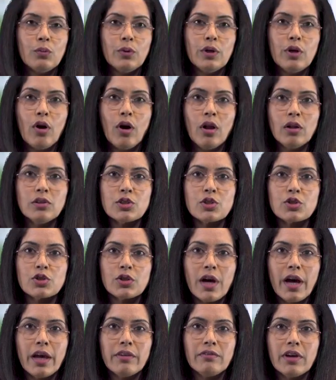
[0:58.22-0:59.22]
We all
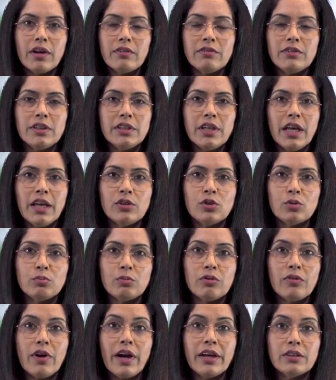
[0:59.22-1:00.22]
strive every day to
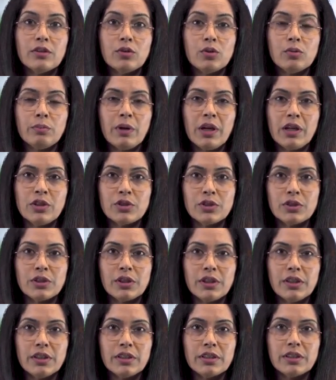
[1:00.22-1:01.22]
provide good
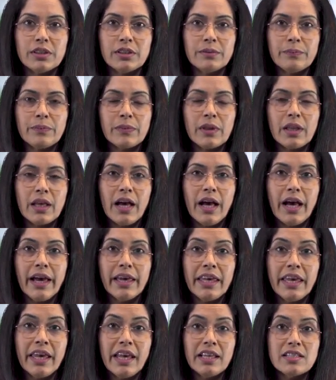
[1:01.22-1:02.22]
patient care.
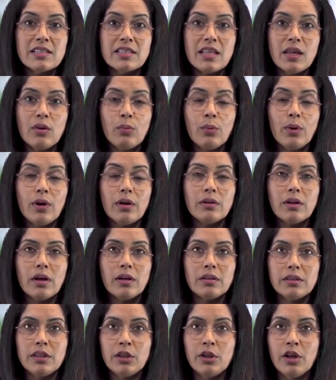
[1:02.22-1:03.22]
I can't say
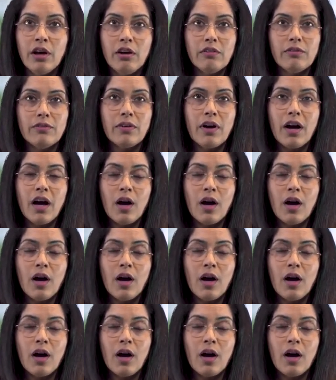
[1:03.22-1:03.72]
well, enough